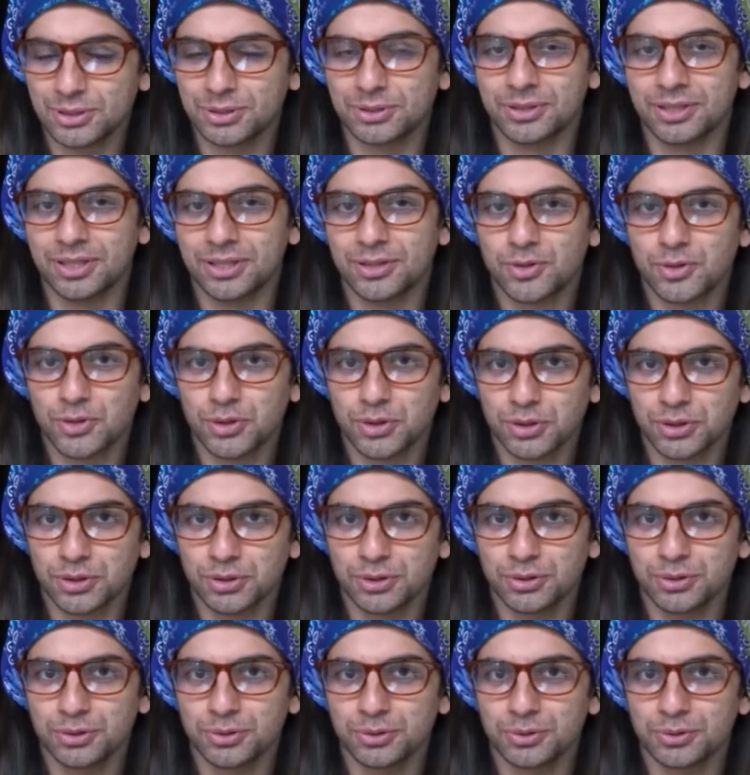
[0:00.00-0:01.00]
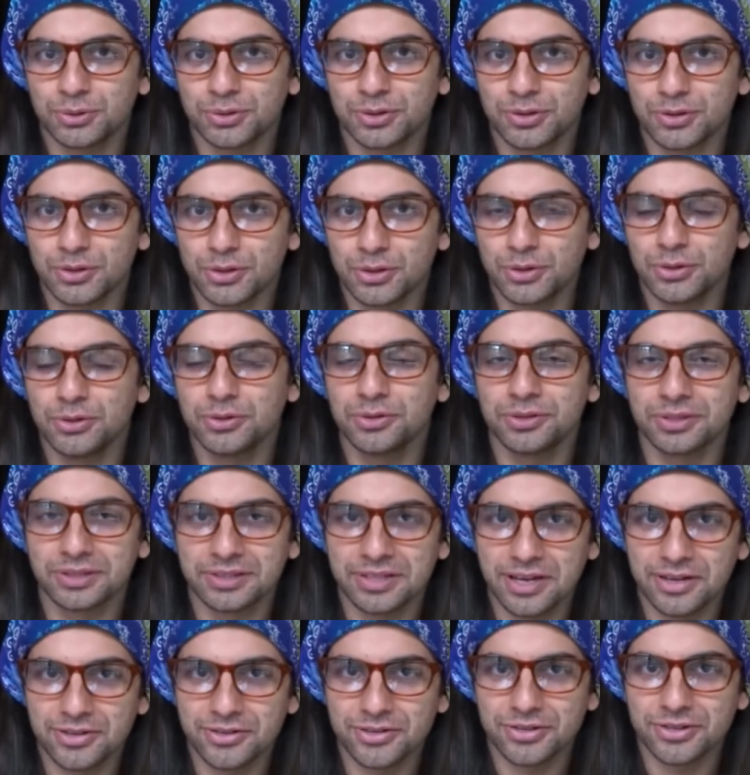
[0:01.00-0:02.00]
Dude, two new
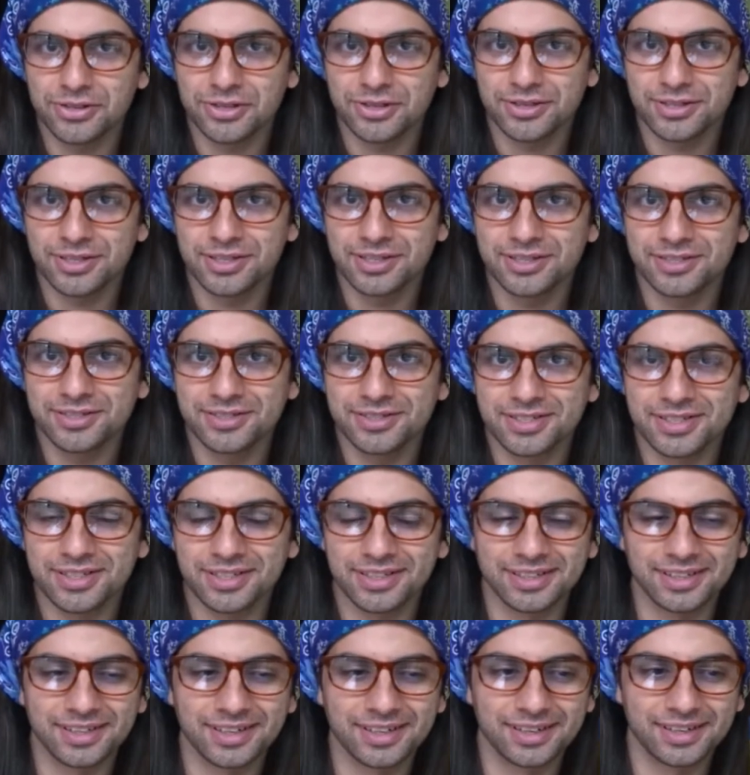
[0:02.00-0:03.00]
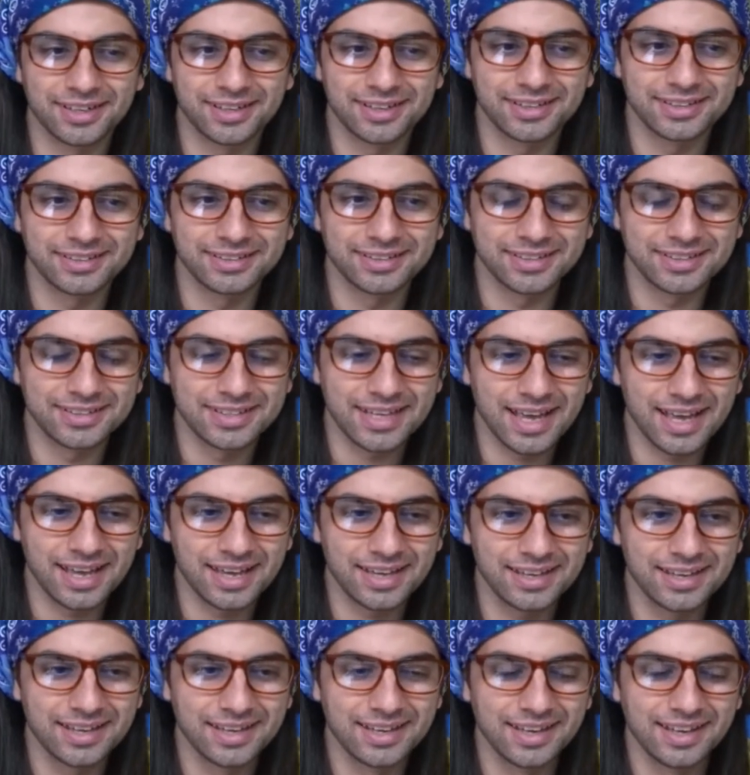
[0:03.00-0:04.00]
legendaries uh, in the
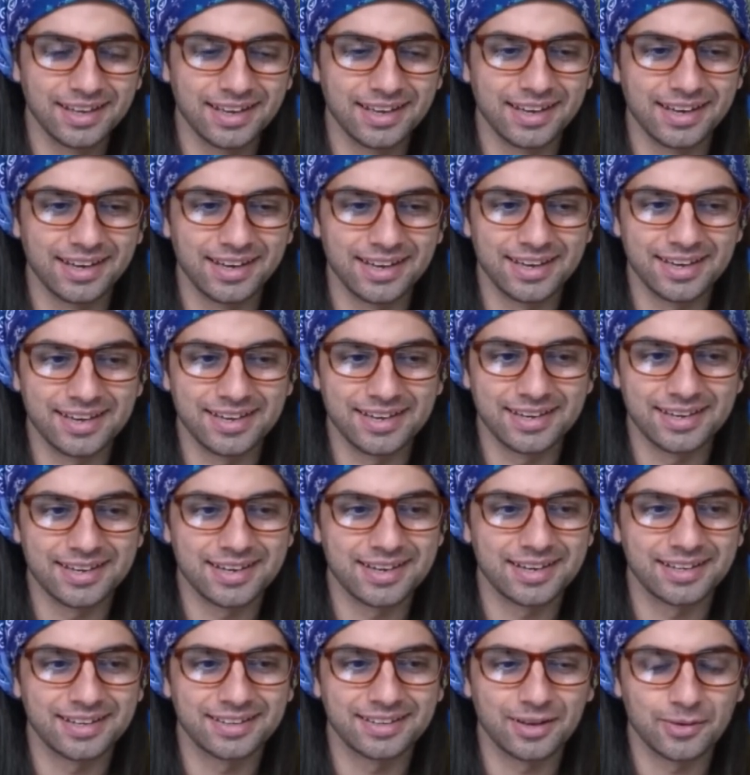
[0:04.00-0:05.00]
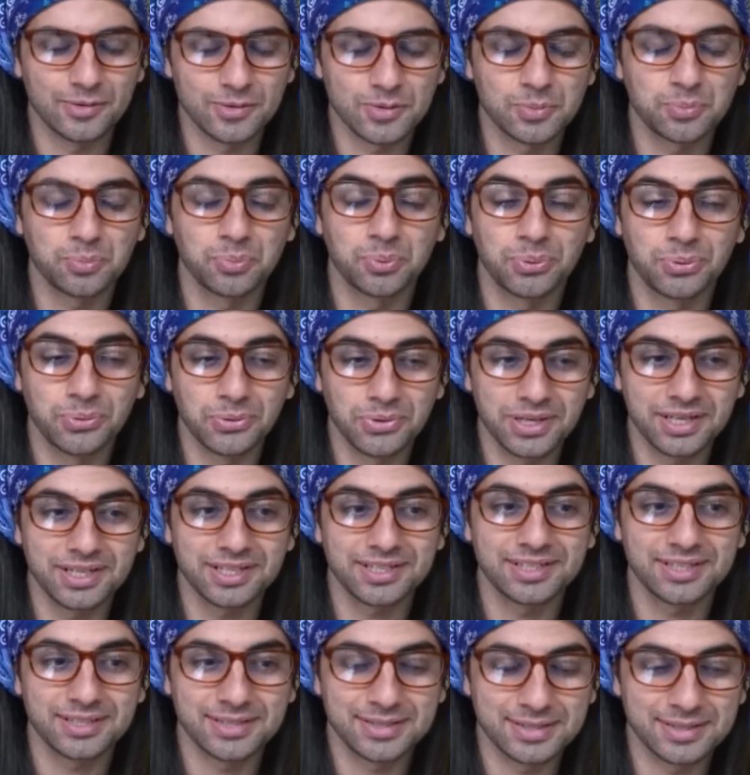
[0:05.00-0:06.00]
day, and I was
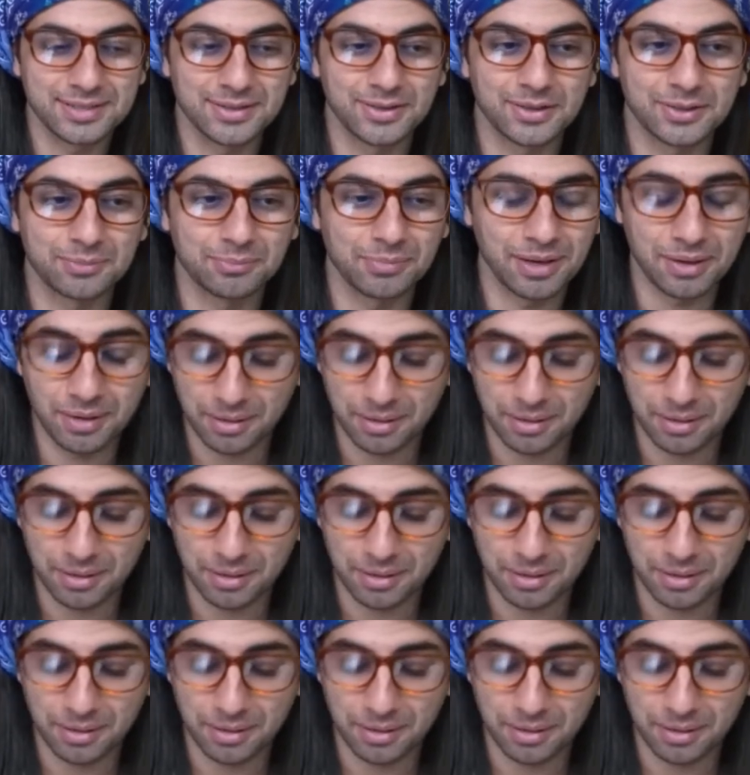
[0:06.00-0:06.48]
pretty stoked.